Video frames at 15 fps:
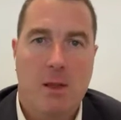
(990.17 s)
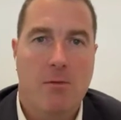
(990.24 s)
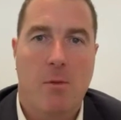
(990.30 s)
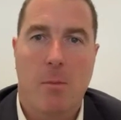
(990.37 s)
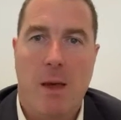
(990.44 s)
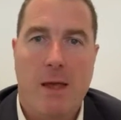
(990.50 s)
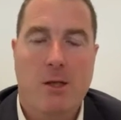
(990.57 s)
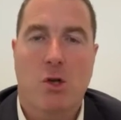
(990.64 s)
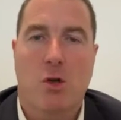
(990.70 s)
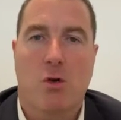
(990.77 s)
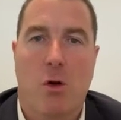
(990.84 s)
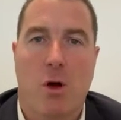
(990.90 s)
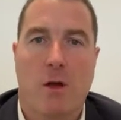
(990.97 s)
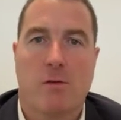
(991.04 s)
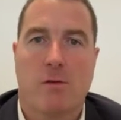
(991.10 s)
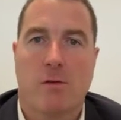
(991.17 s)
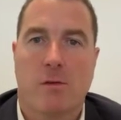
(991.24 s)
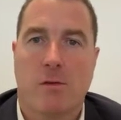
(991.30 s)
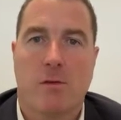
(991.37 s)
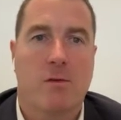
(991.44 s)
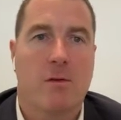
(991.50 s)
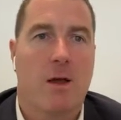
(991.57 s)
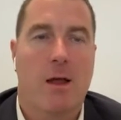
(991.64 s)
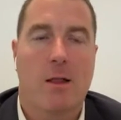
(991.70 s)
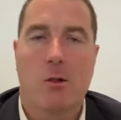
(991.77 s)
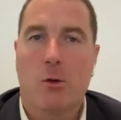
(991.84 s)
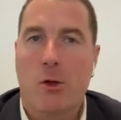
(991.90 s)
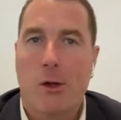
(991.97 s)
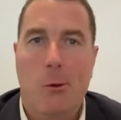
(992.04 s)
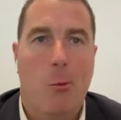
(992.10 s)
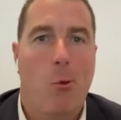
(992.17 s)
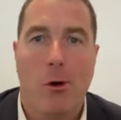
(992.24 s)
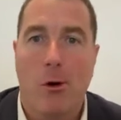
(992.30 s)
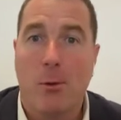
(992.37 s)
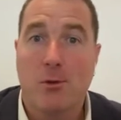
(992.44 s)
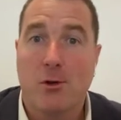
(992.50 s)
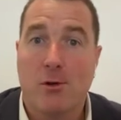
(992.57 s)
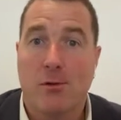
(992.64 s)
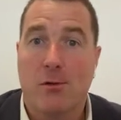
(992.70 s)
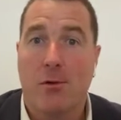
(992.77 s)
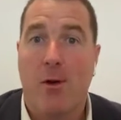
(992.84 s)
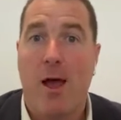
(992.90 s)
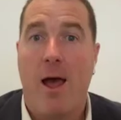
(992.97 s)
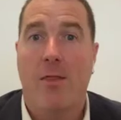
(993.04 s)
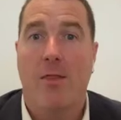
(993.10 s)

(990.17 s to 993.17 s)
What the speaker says: of a major crisis to start looking at what options are out